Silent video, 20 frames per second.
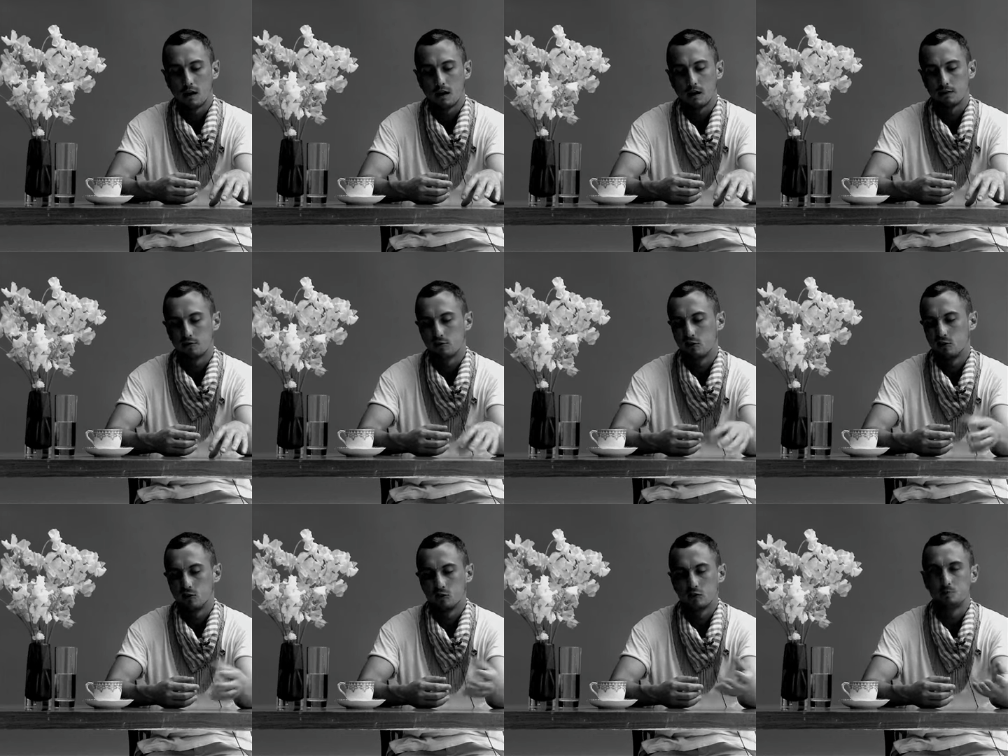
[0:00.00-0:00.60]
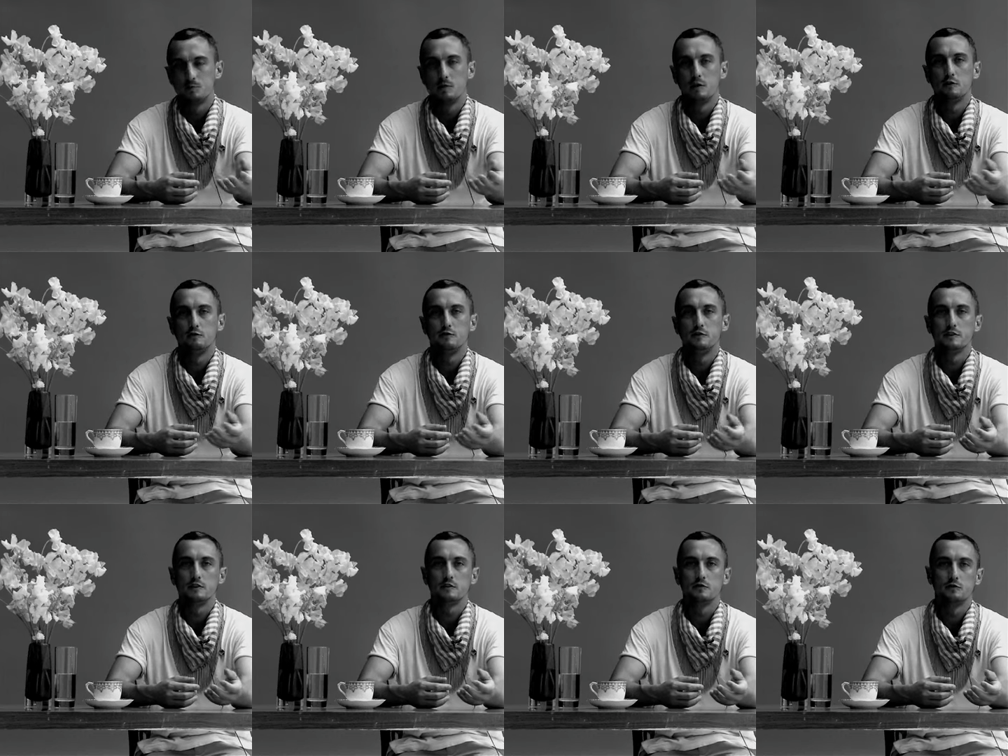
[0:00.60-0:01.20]
I thought it was
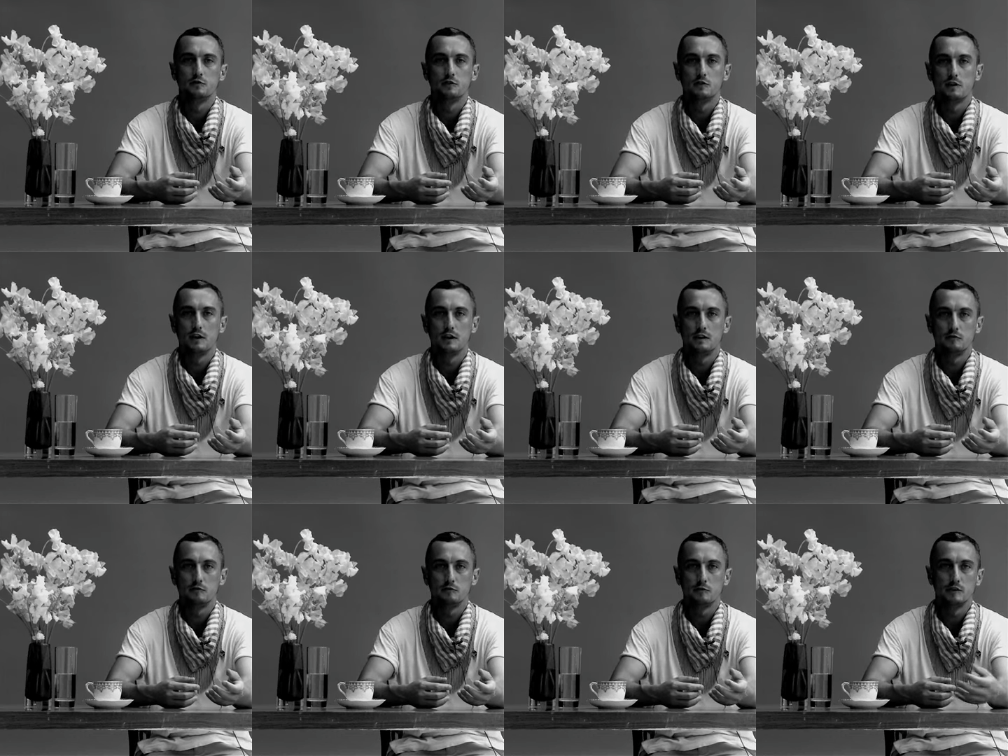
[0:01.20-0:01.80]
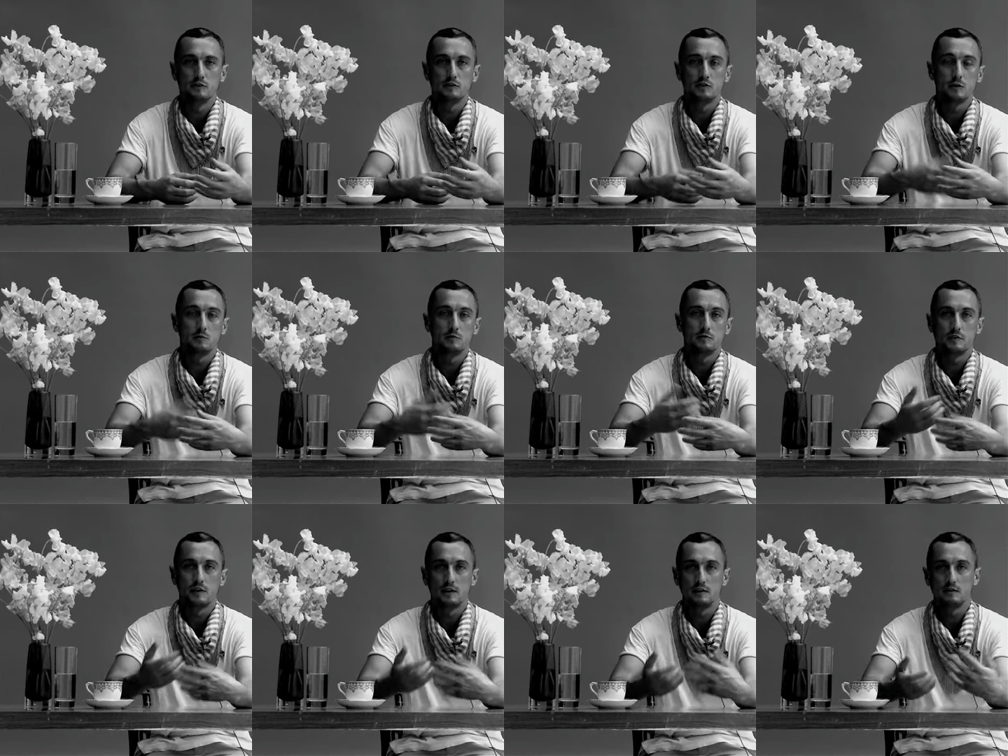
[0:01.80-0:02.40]
perfect for kind of
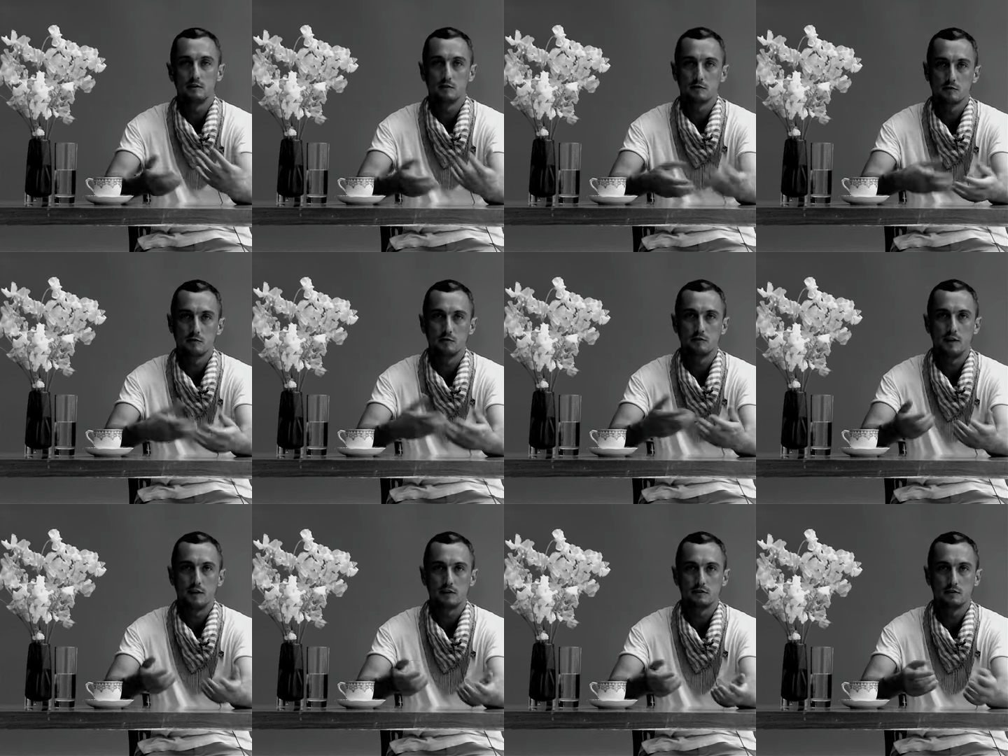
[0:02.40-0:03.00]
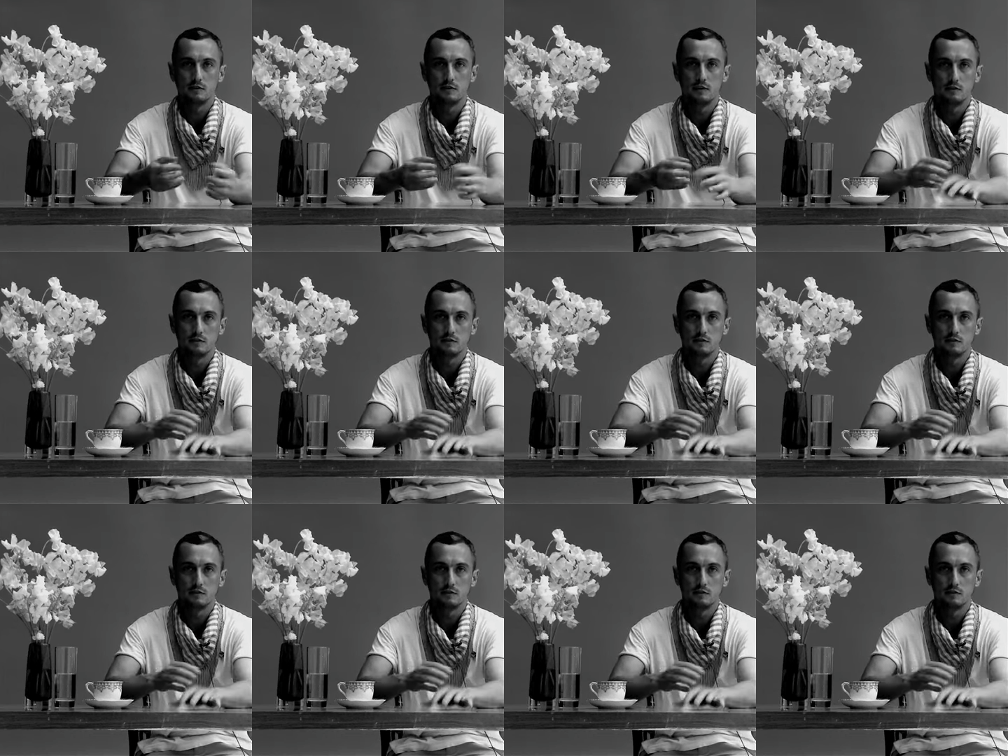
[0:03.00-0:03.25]
reinterpretation through fashion.